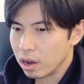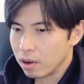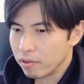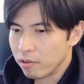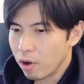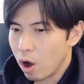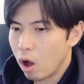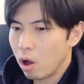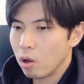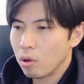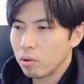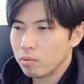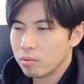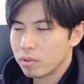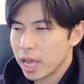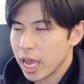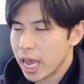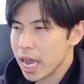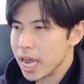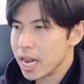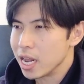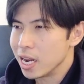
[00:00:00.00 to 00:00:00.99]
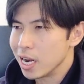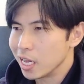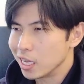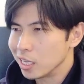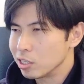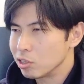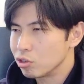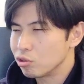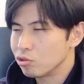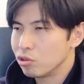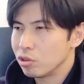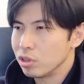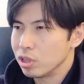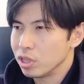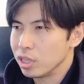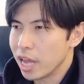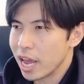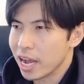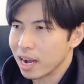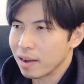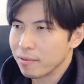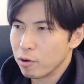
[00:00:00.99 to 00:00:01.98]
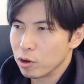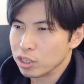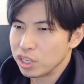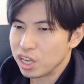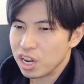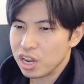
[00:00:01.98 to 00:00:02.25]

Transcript: fall, and in a Niagara Falls